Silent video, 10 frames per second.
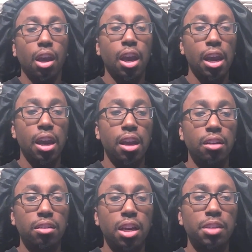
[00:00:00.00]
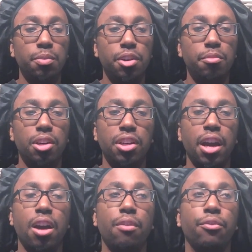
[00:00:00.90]
And that's pretty much
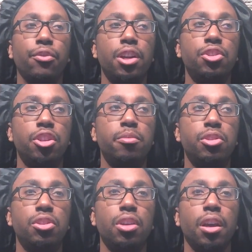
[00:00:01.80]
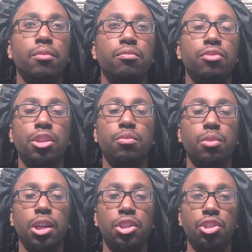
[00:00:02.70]
how friendships and just
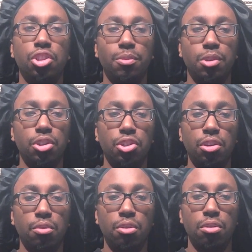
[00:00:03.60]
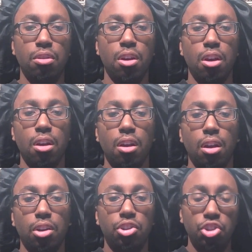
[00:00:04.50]
relationships in general
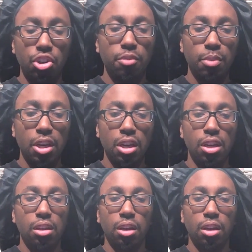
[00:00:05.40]
should be.